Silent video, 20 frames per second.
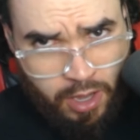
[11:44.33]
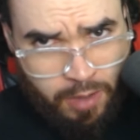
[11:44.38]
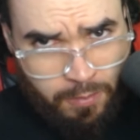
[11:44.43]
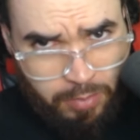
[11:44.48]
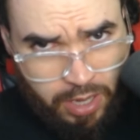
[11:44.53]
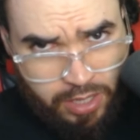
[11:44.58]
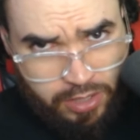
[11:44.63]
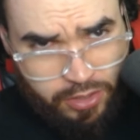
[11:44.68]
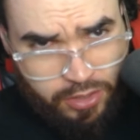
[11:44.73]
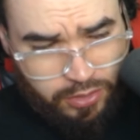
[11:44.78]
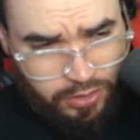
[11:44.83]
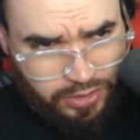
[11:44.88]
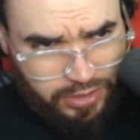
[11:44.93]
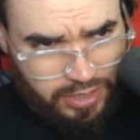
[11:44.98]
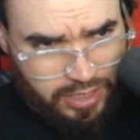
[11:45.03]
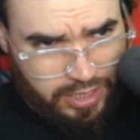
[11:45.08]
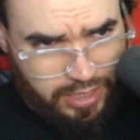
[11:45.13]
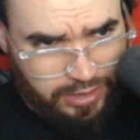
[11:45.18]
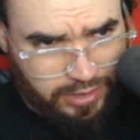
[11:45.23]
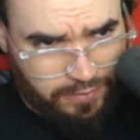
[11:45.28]
But you'll
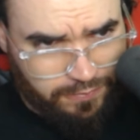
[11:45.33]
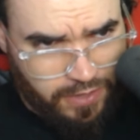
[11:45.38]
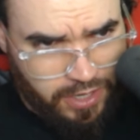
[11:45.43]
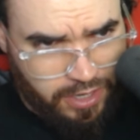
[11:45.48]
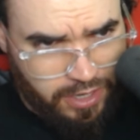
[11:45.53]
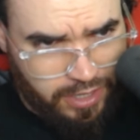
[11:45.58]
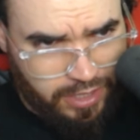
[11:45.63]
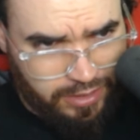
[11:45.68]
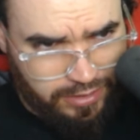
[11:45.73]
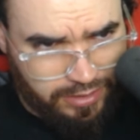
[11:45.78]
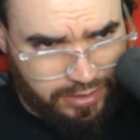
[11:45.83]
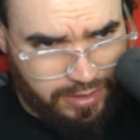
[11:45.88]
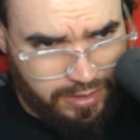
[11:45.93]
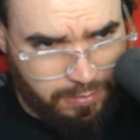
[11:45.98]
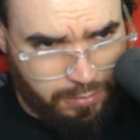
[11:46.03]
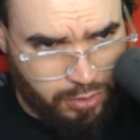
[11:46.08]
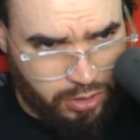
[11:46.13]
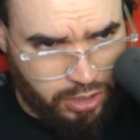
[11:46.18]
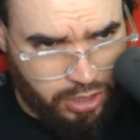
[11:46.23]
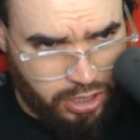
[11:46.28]
see it's very
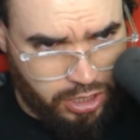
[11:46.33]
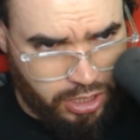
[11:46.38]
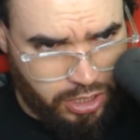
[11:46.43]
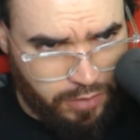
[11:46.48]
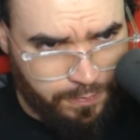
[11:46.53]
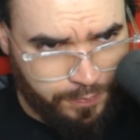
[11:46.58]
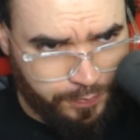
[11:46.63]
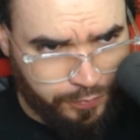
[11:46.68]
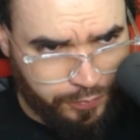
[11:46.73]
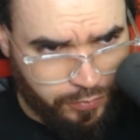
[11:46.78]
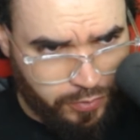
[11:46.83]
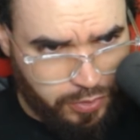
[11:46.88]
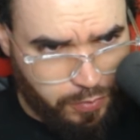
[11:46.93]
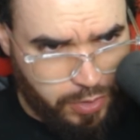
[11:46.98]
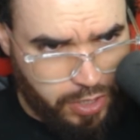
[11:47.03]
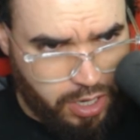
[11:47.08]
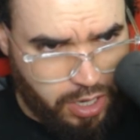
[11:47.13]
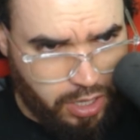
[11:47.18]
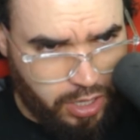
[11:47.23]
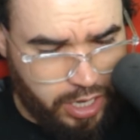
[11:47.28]
similar.
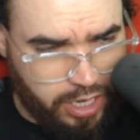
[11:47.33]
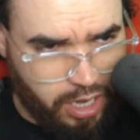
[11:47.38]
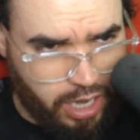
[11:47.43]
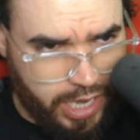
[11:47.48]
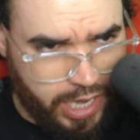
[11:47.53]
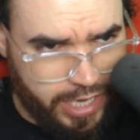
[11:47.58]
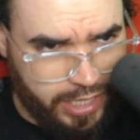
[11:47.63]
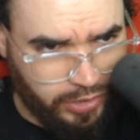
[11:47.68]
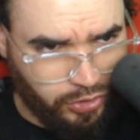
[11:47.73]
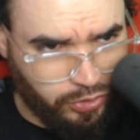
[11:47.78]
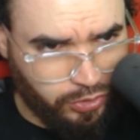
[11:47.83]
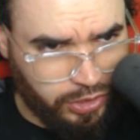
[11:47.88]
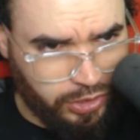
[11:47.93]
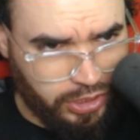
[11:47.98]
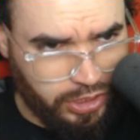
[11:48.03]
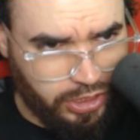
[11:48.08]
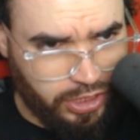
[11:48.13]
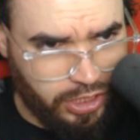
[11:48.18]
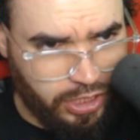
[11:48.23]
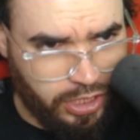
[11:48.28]
We got like our history
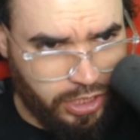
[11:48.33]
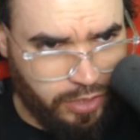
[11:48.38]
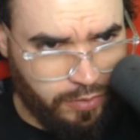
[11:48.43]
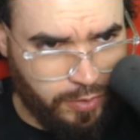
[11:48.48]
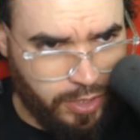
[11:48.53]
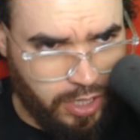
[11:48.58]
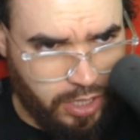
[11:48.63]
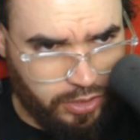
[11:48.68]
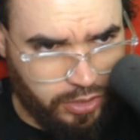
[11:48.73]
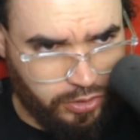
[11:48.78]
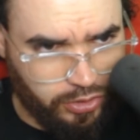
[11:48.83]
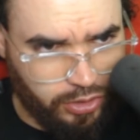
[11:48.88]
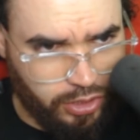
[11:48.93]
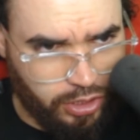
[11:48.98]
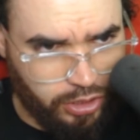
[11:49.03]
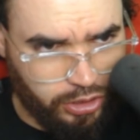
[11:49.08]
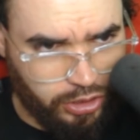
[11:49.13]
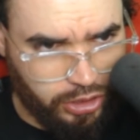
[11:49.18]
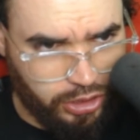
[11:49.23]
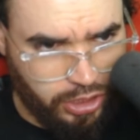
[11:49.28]
here. We got
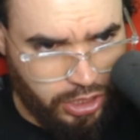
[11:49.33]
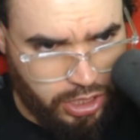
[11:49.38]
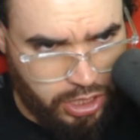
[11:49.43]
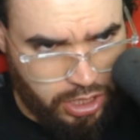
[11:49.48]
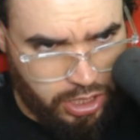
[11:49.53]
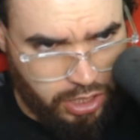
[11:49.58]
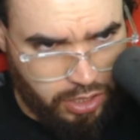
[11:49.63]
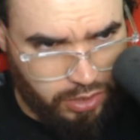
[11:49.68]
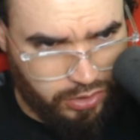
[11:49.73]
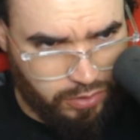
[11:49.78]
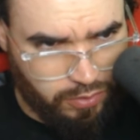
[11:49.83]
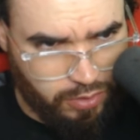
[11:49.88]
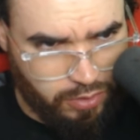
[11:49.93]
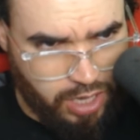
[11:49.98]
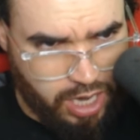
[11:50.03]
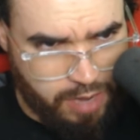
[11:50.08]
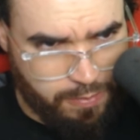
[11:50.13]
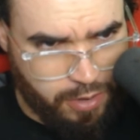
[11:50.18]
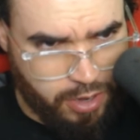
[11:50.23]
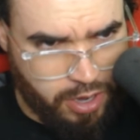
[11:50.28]
search here, or so
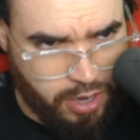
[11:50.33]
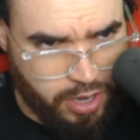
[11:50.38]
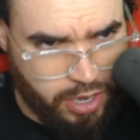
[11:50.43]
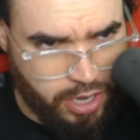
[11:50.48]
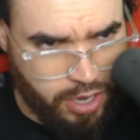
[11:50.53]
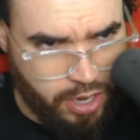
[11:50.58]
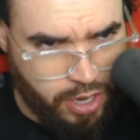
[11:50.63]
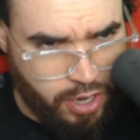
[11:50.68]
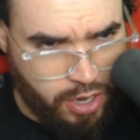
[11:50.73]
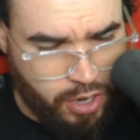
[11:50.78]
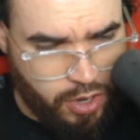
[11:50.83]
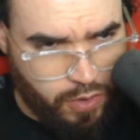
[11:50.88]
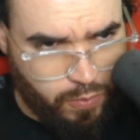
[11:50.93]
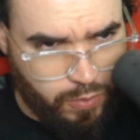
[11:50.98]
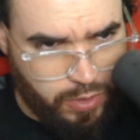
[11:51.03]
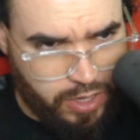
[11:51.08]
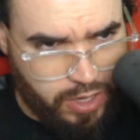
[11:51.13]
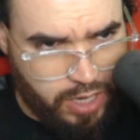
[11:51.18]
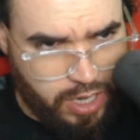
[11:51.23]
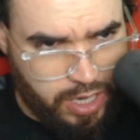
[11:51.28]
library.
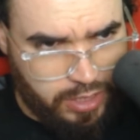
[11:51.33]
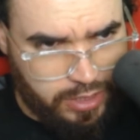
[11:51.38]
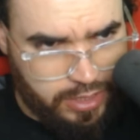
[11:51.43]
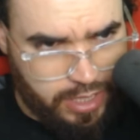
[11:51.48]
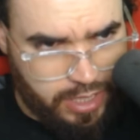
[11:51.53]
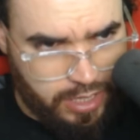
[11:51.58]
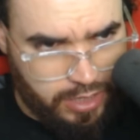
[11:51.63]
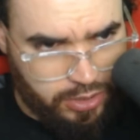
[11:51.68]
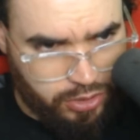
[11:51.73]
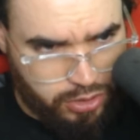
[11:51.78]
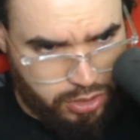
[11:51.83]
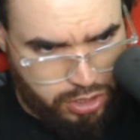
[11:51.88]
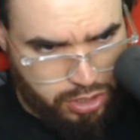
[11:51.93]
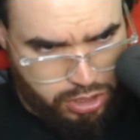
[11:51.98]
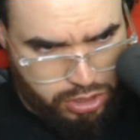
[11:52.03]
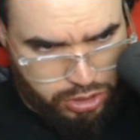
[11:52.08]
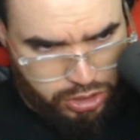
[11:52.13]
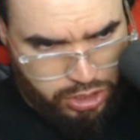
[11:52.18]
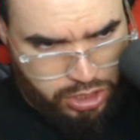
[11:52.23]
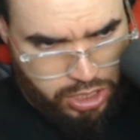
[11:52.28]
We got uh,
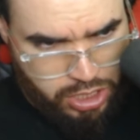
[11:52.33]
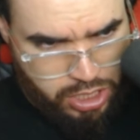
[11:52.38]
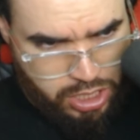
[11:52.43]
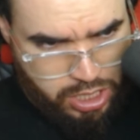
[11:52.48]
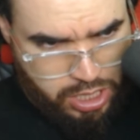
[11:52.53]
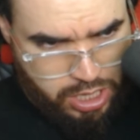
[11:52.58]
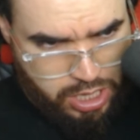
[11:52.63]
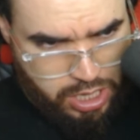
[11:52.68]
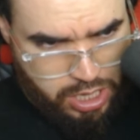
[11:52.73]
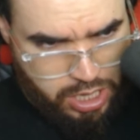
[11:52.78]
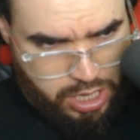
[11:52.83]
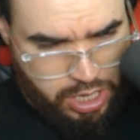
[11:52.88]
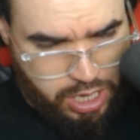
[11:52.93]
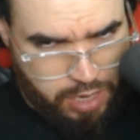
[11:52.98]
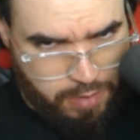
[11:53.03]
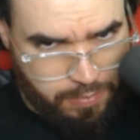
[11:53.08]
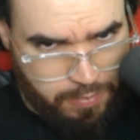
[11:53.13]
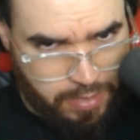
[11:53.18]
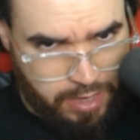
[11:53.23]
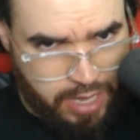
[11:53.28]
search.
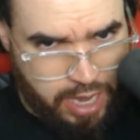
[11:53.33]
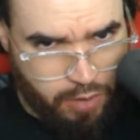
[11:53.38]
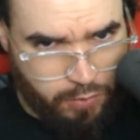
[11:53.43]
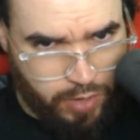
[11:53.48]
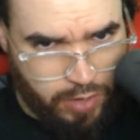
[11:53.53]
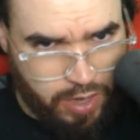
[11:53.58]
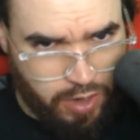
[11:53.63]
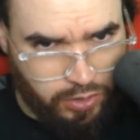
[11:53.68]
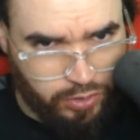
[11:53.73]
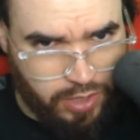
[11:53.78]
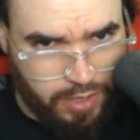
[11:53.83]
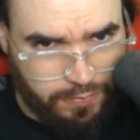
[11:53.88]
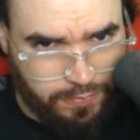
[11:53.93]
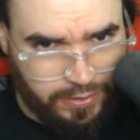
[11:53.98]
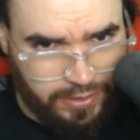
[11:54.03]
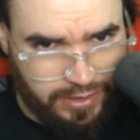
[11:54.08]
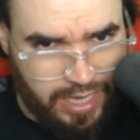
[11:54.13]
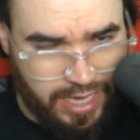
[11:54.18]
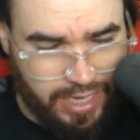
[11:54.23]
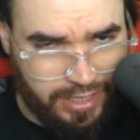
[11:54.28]
Um, now we also have
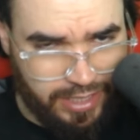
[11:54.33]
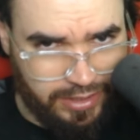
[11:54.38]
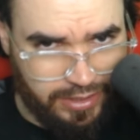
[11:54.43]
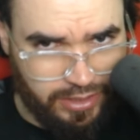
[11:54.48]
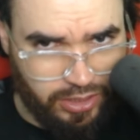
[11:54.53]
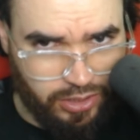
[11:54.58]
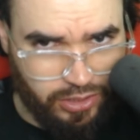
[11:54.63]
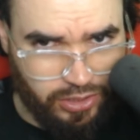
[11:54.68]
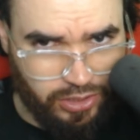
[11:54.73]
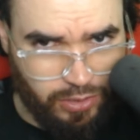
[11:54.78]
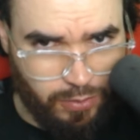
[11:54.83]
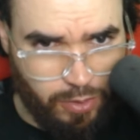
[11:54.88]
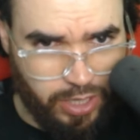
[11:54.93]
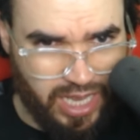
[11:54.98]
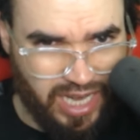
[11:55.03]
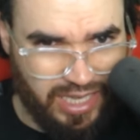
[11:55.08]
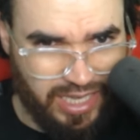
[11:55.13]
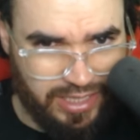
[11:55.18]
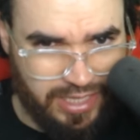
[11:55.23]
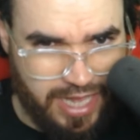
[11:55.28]
settings here, so we'll
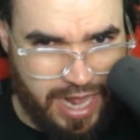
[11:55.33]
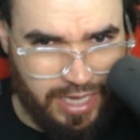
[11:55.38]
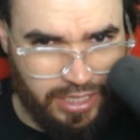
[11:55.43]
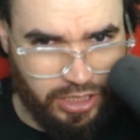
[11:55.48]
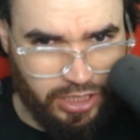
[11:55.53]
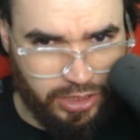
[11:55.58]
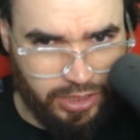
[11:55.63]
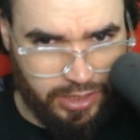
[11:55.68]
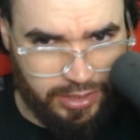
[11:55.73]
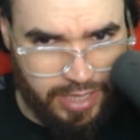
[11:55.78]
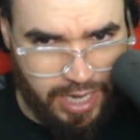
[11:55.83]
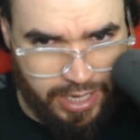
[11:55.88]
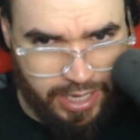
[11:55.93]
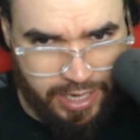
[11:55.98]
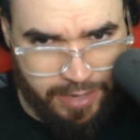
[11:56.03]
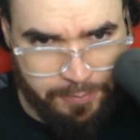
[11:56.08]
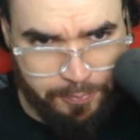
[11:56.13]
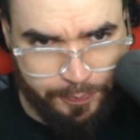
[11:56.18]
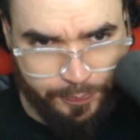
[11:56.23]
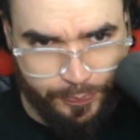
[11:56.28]
get into that in just a
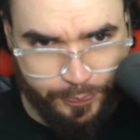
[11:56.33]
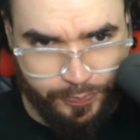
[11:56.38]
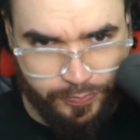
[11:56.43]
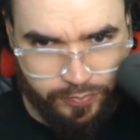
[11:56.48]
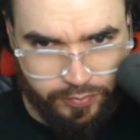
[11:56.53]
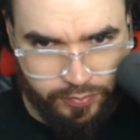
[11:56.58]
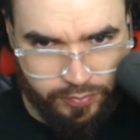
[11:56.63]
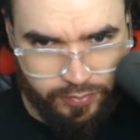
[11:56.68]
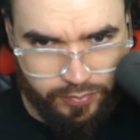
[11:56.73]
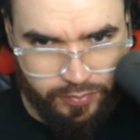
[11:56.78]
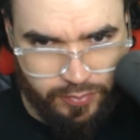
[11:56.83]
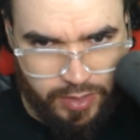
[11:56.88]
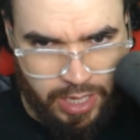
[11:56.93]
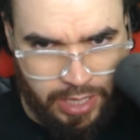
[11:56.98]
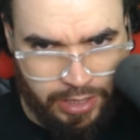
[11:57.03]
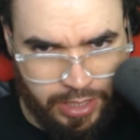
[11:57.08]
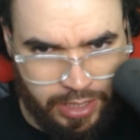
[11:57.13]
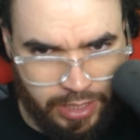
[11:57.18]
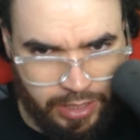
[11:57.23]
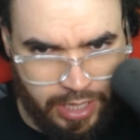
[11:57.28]
second.
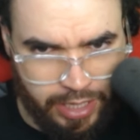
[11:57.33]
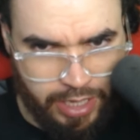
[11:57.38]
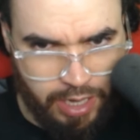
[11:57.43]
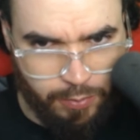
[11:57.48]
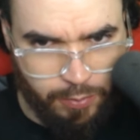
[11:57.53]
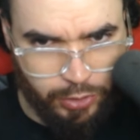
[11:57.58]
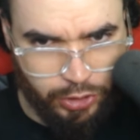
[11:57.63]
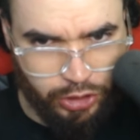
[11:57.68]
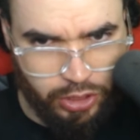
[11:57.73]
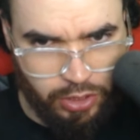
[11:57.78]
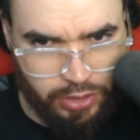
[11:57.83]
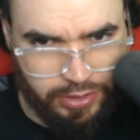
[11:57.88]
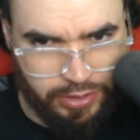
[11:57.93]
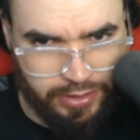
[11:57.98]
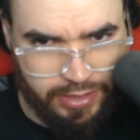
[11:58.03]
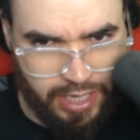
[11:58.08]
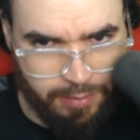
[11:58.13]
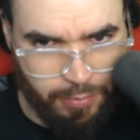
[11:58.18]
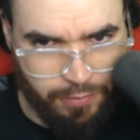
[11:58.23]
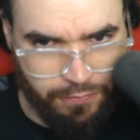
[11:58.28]
And then, like I was
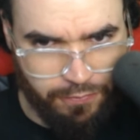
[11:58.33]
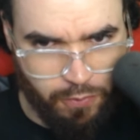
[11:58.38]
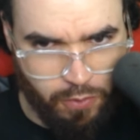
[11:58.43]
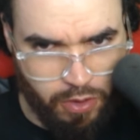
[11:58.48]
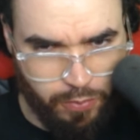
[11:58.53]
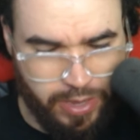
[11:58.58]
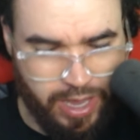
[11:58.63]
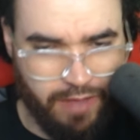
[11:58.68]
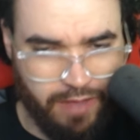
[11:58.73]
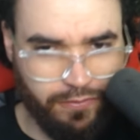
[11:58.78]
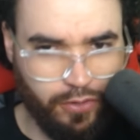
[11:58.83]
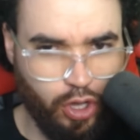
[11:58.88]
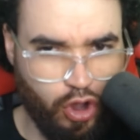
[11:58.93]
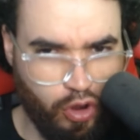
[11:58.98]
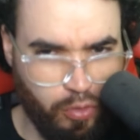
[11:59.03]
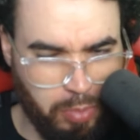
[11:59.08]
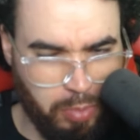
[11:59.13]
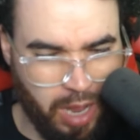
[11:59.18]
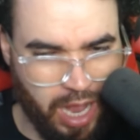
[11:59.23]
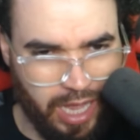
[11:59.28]
saying before, we have
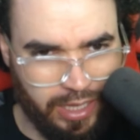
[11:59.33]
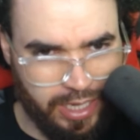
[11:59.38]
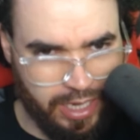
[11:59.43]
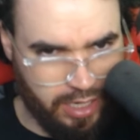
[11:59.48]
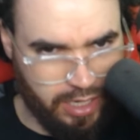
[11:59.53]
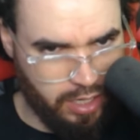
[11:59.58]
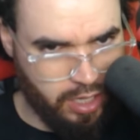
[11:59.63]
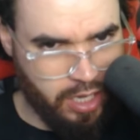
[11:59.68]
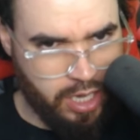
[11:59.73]
Copilot,